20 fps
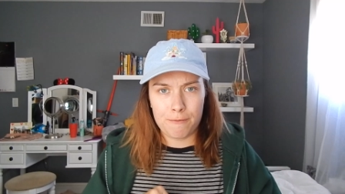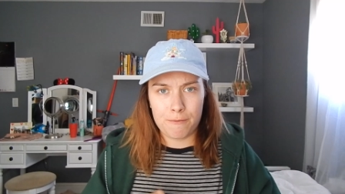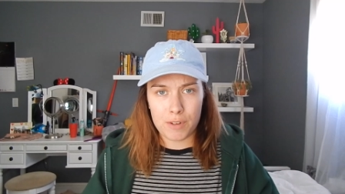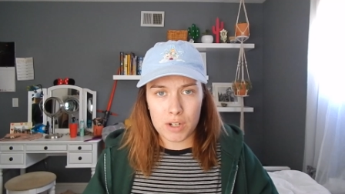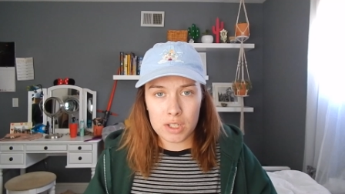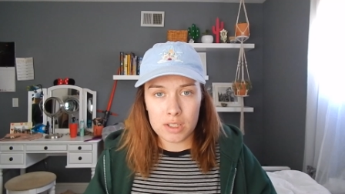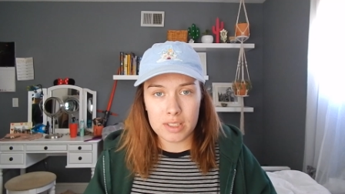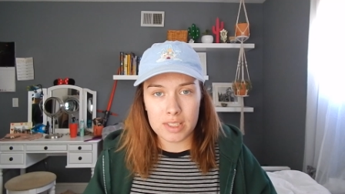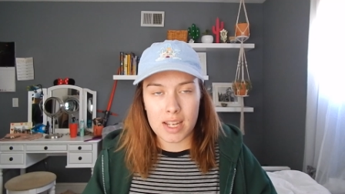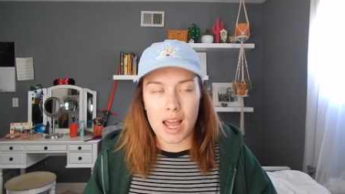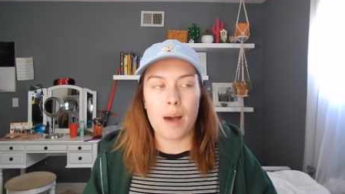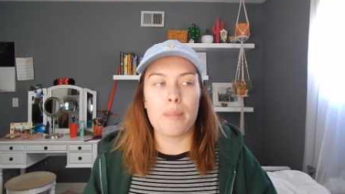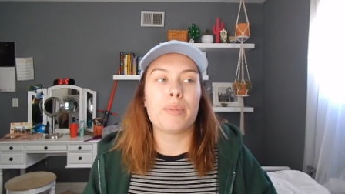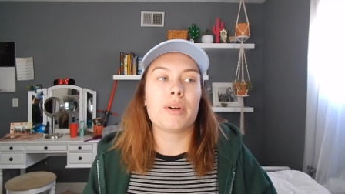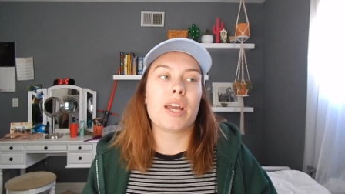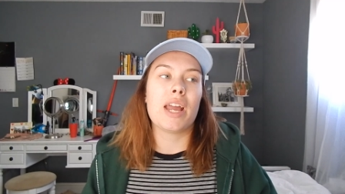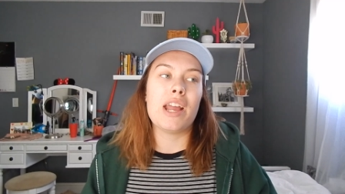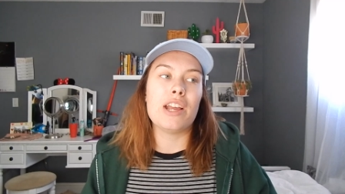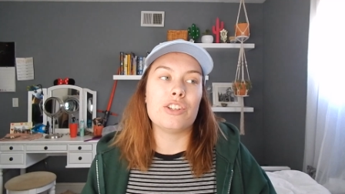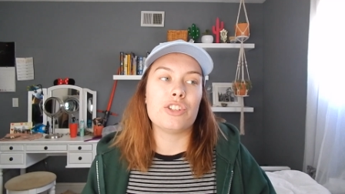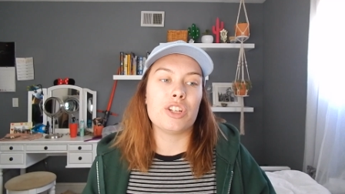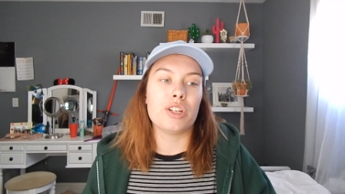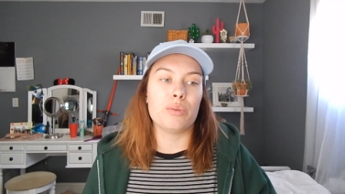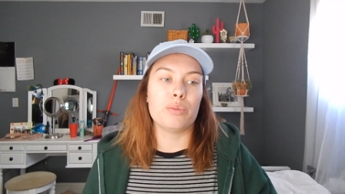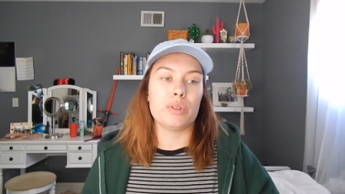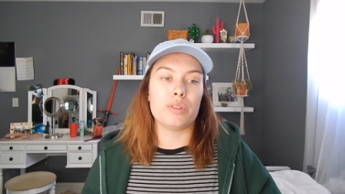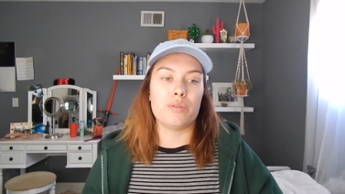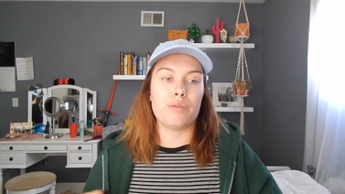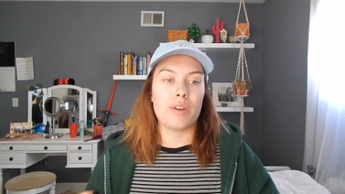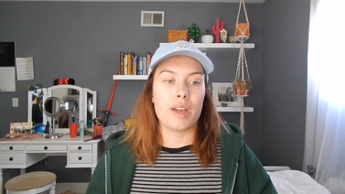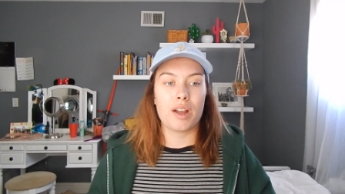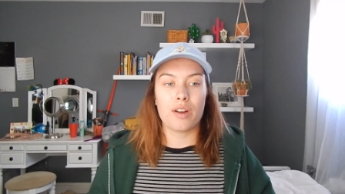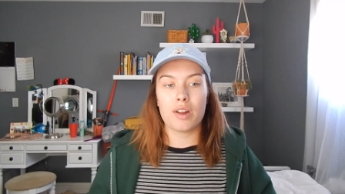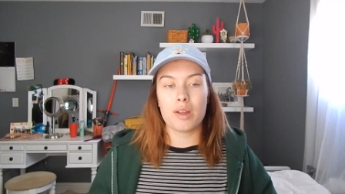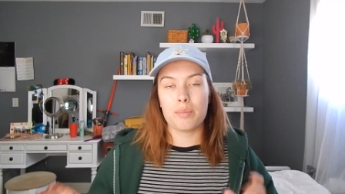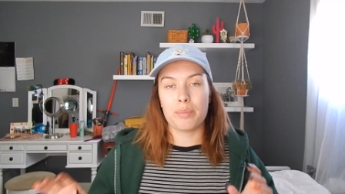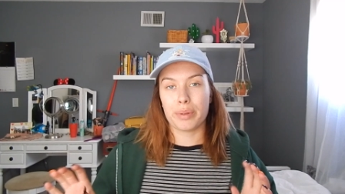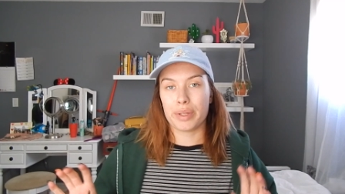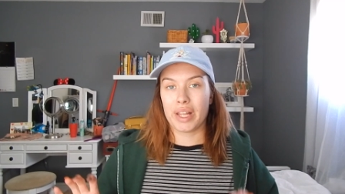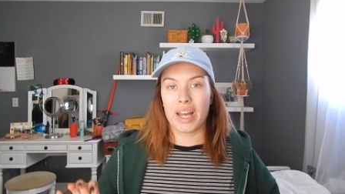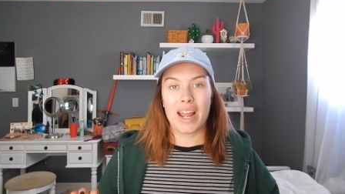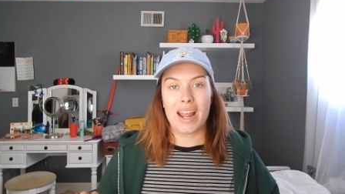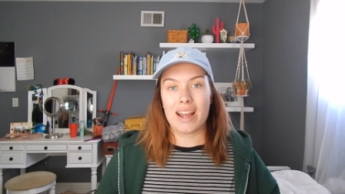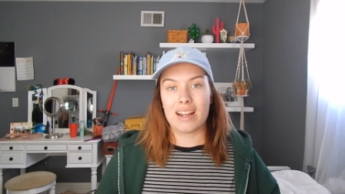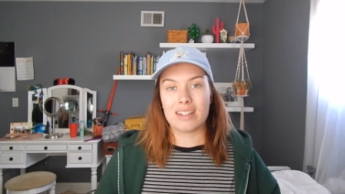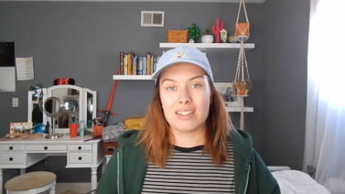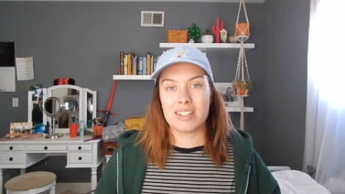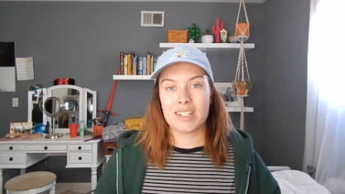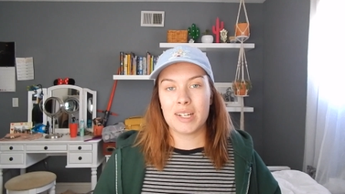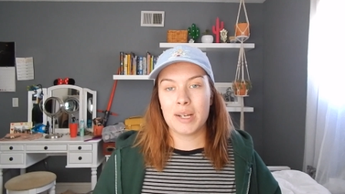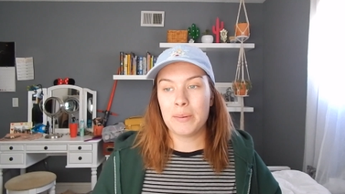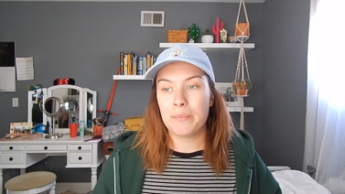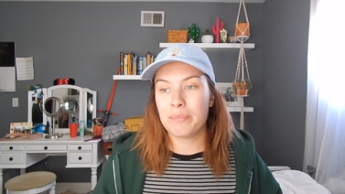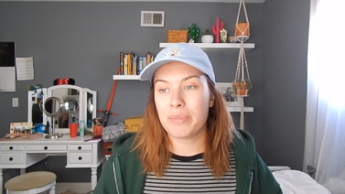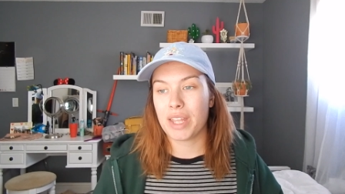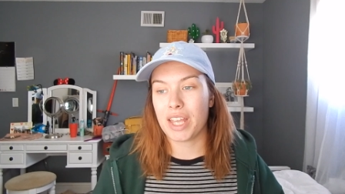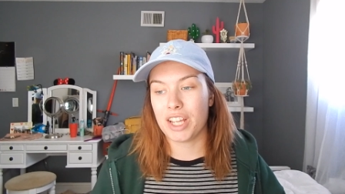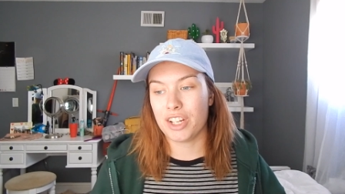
My first application was very bland.